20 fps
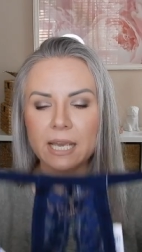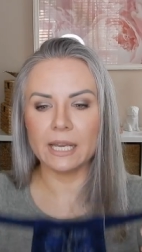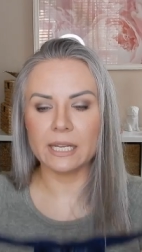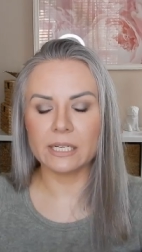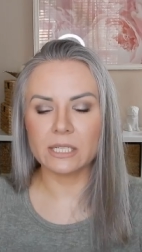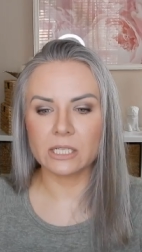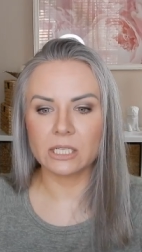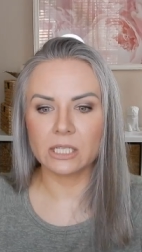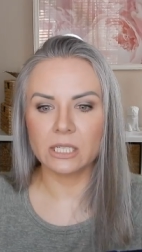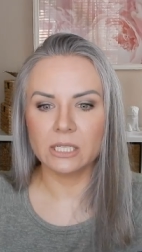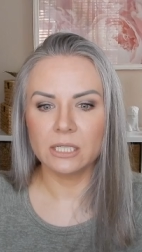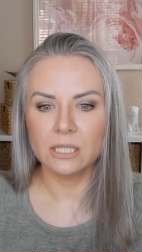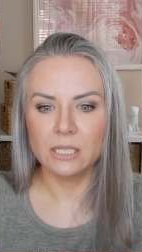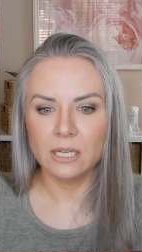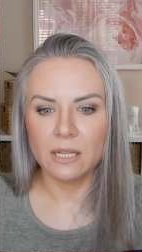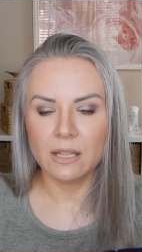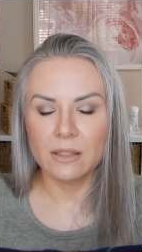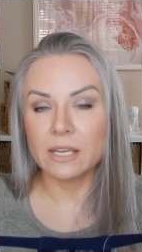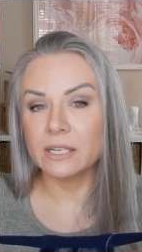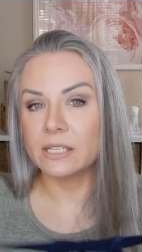it
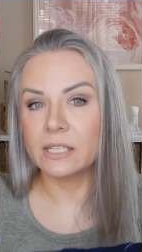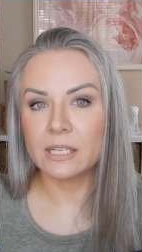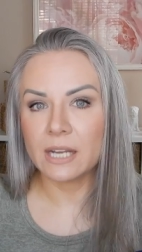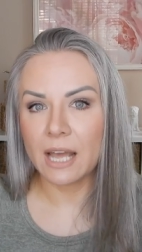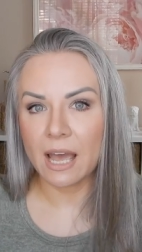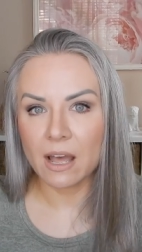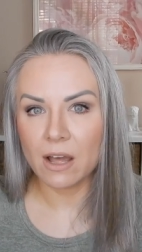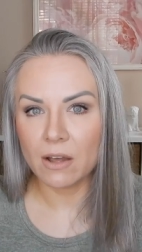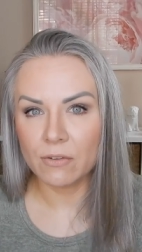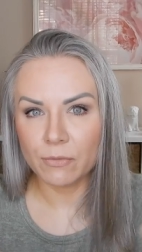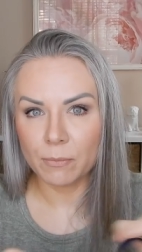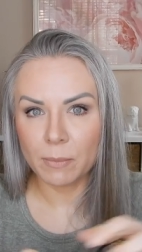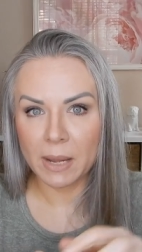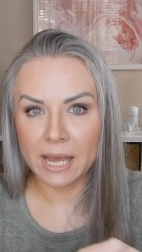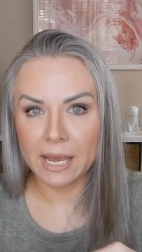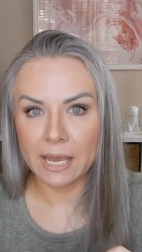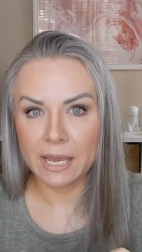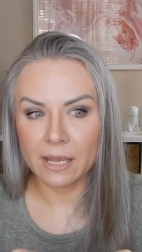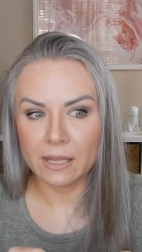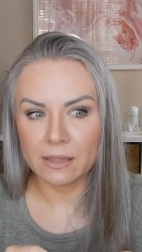they didn't have
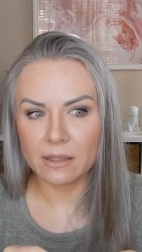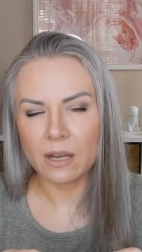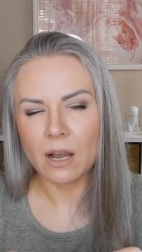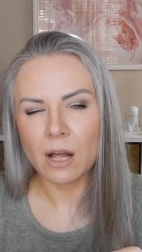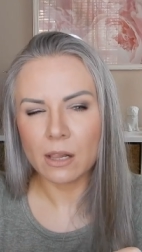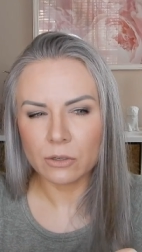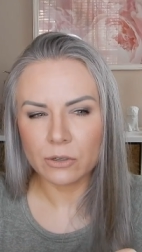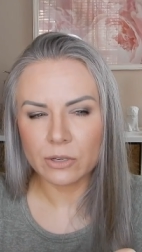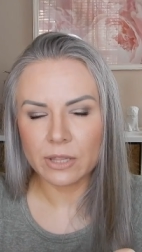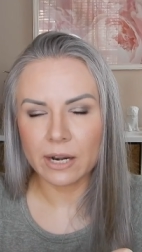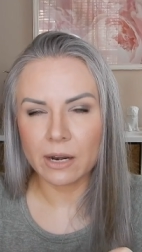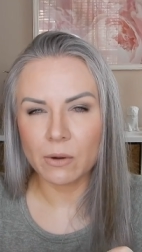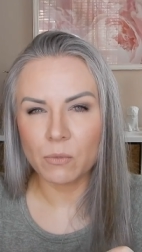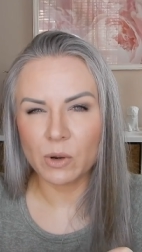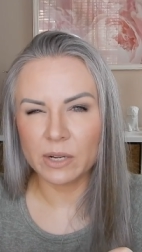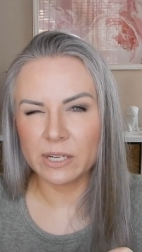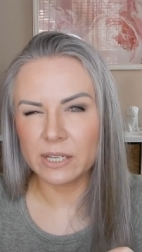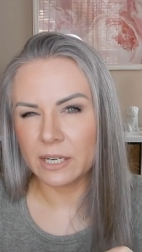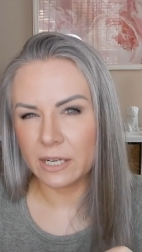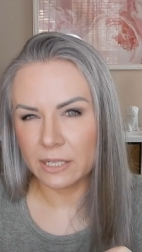my the color that I
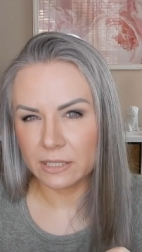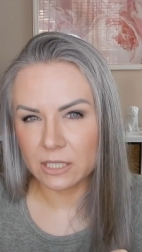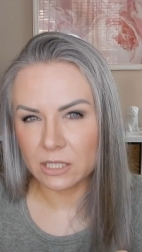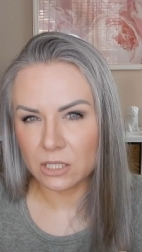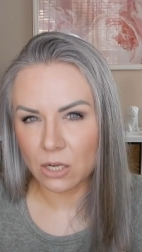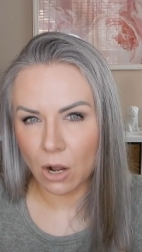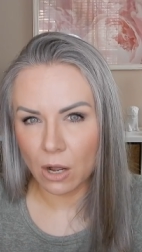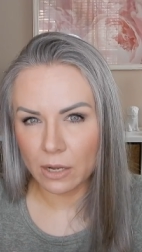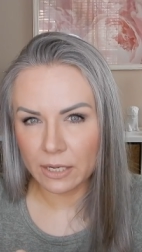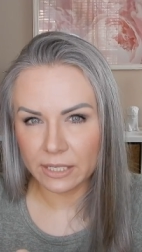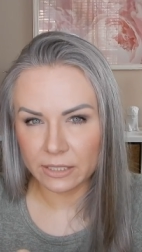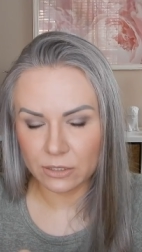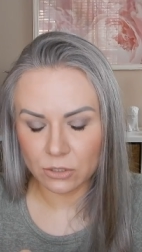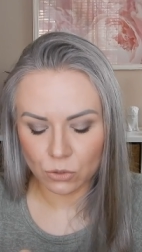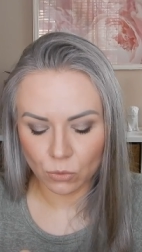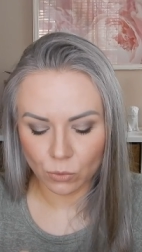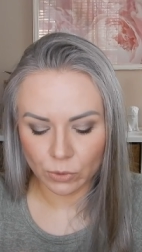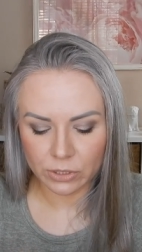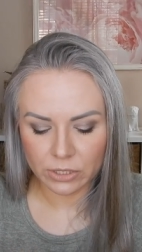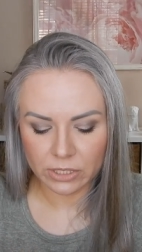wanted in stock in
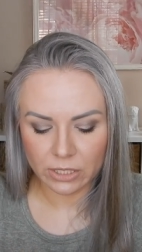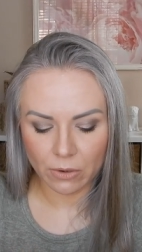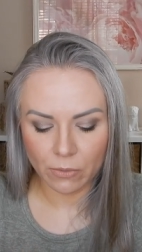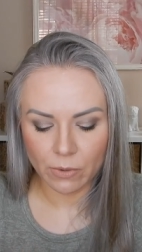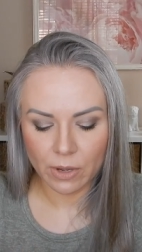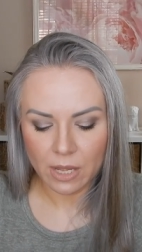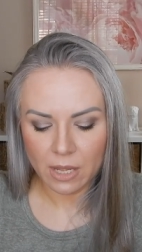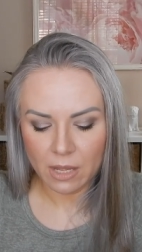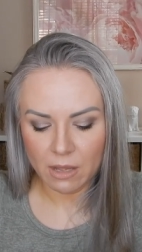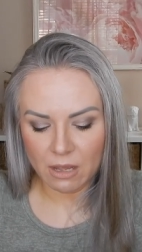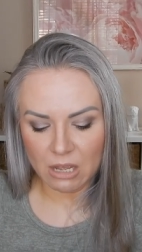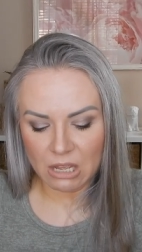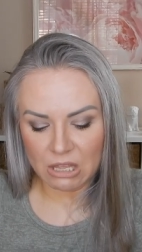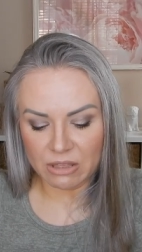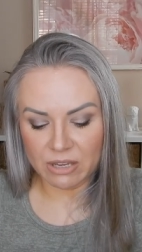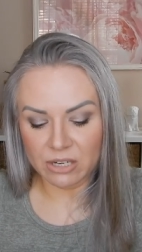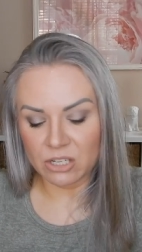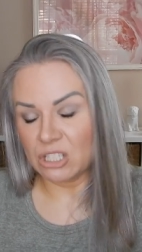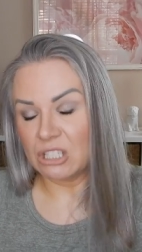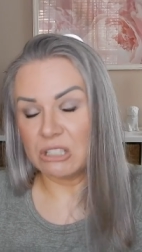store. So
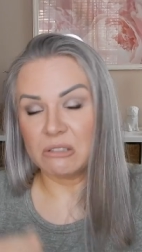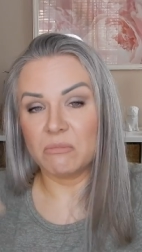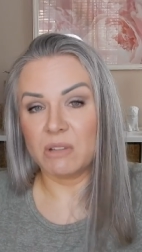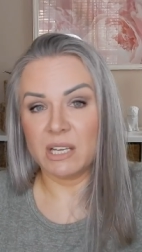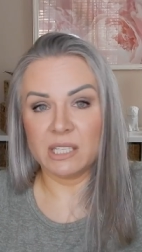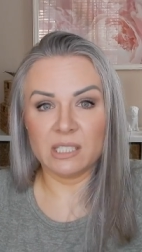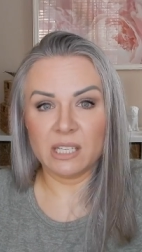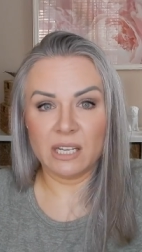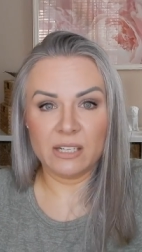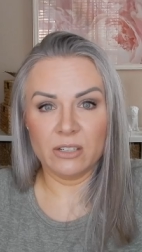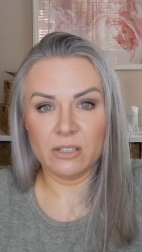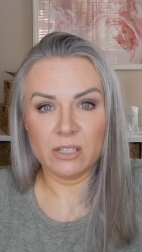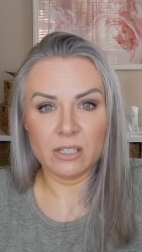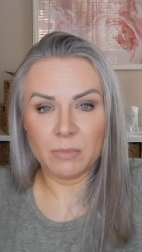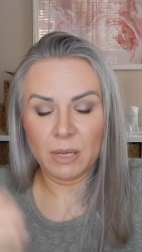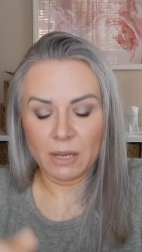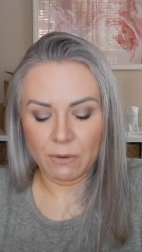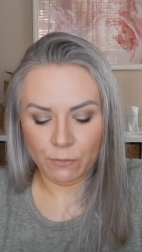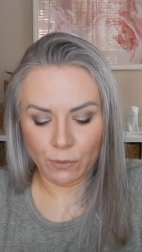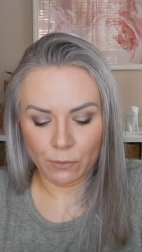they just they send it
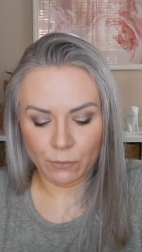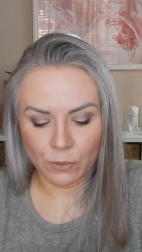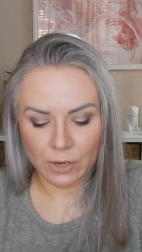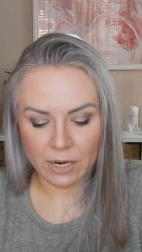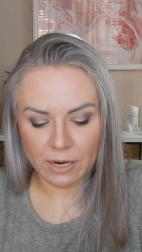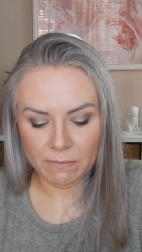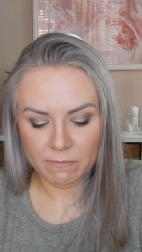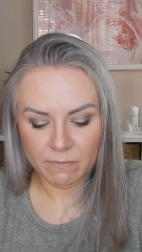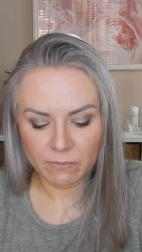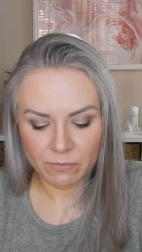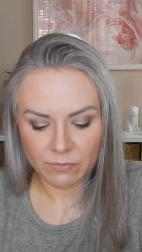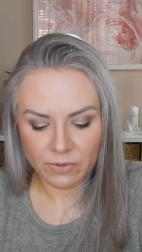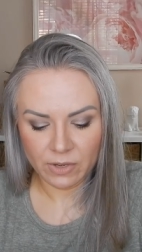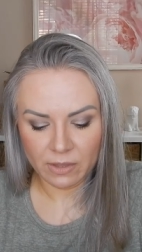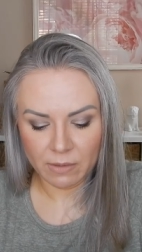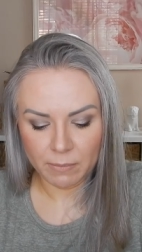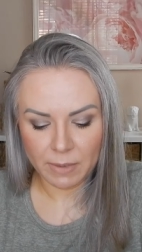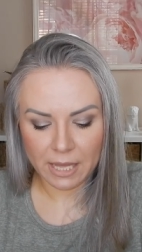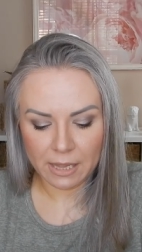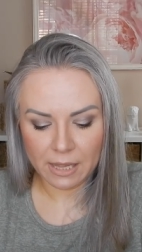to me for free
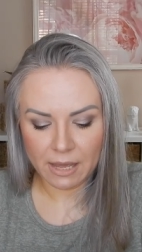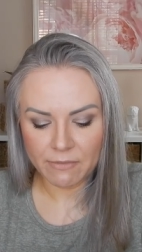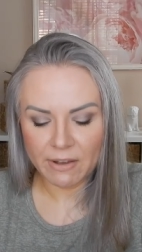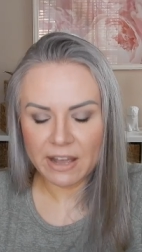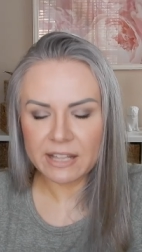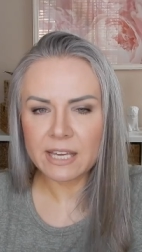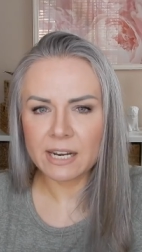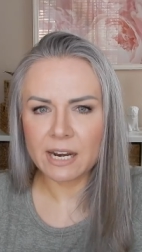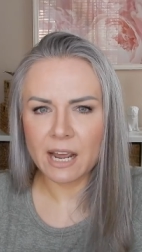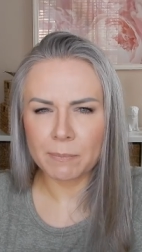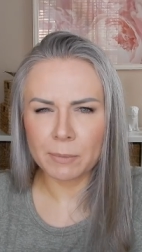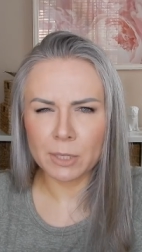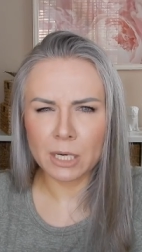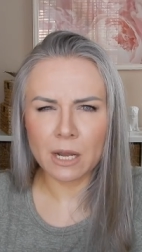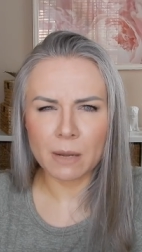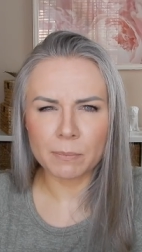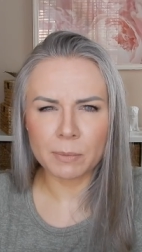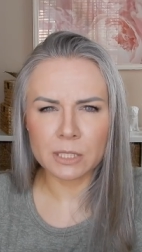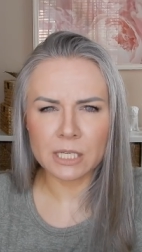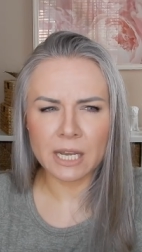via the mail. I've had that happen
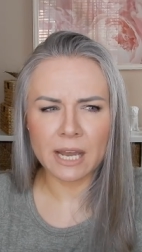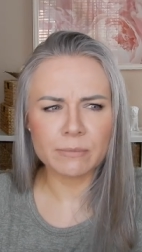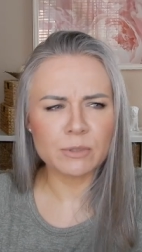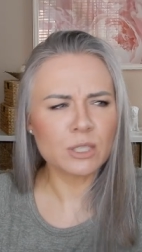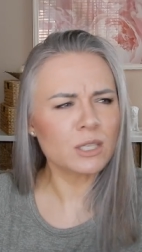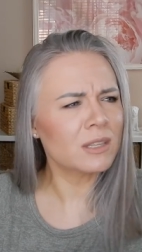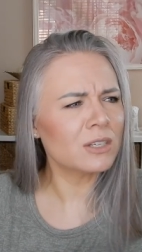a couple times.